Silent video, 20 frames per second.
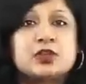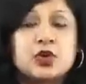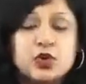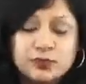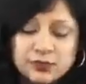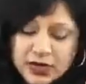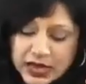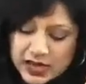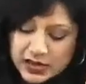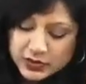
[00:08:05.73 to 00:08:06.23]

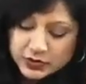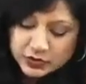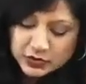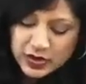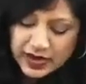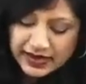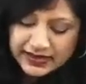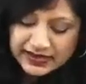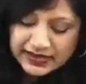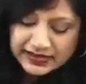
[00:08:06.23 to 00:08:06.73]
So I
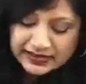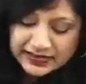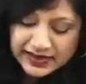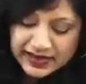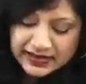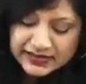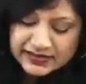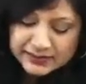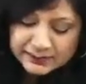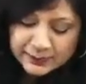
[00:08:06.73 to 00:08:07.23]
can get
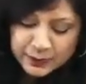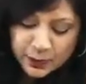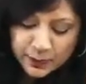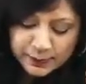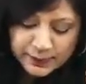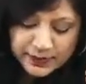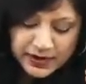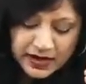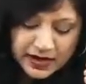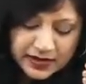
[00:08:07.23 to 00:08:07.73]
diplopia
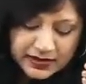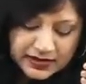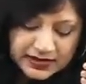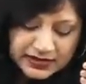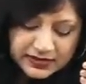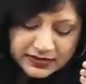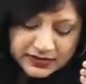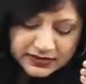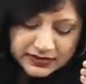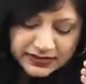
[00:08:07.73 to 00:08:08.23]
either
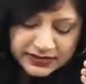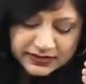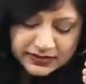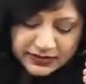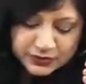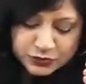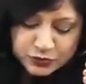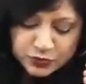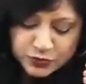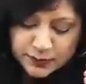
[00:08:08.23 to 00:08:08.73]
in the true
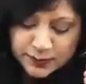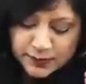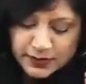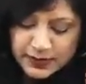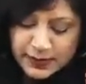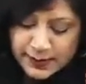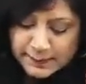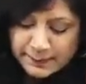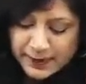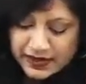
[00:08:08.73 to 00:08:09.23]

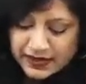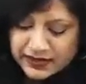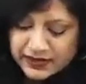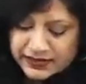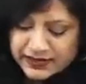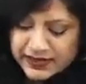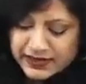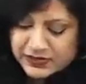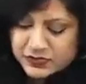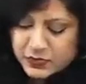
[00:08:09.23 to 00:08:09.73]
paralytic
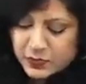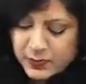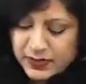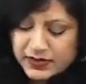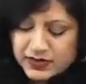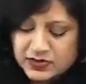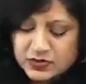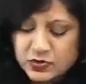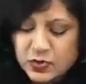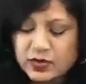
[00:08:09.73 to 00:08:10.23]
squint,
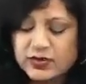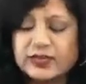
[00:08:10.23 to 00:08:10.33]
or it can be a